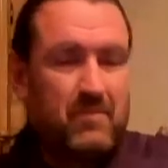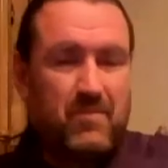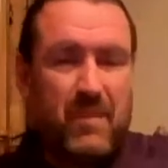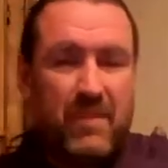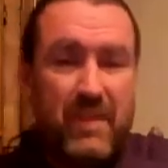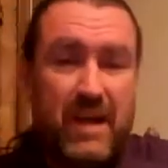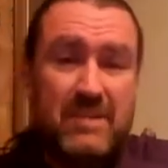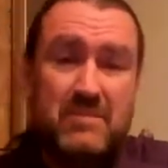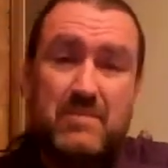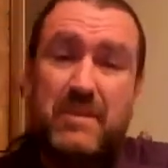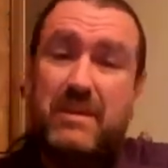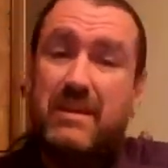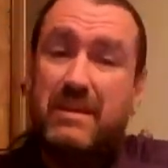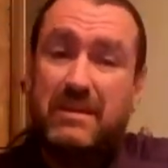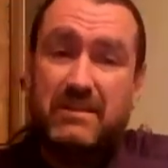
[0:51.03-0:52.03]
that's
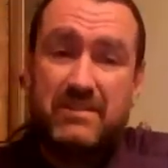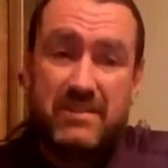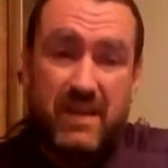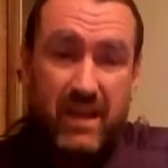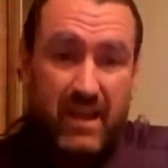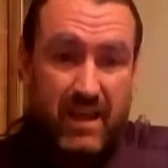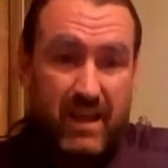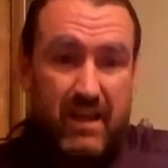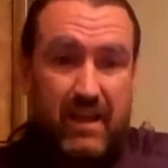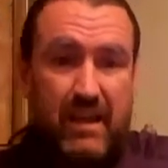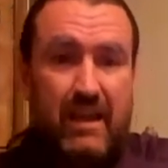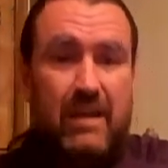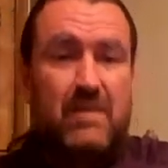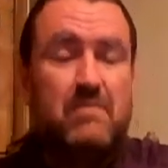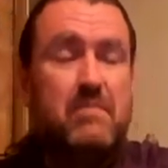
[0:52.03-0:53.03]
because
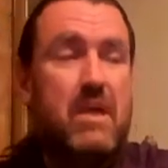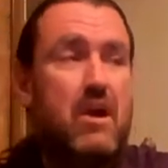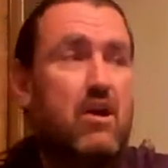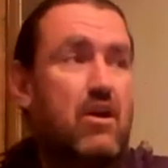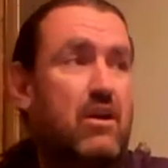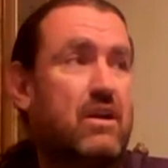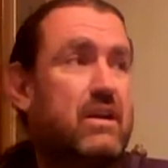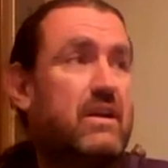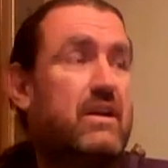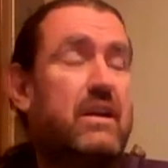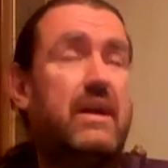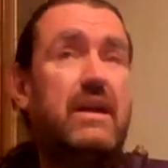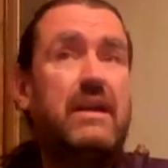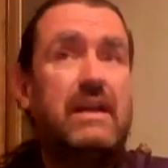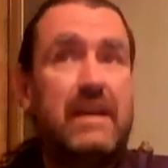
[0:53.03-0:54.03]
in
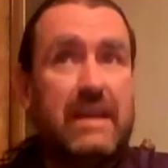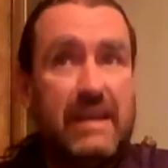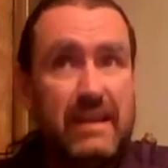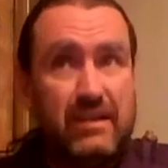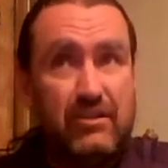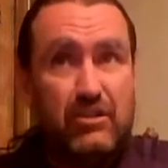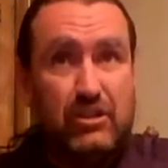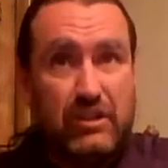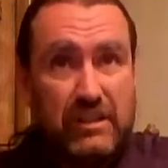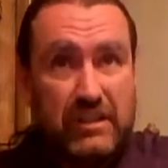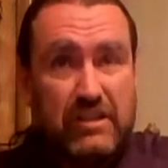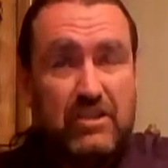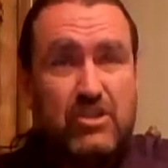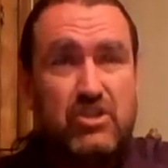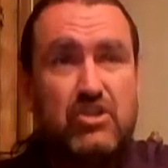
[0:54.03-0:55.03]
American
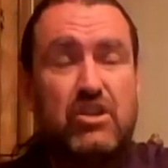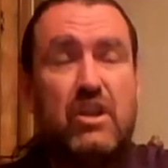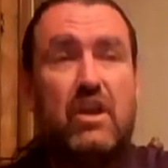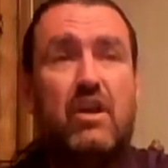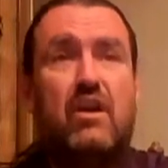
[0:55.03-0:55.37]
English,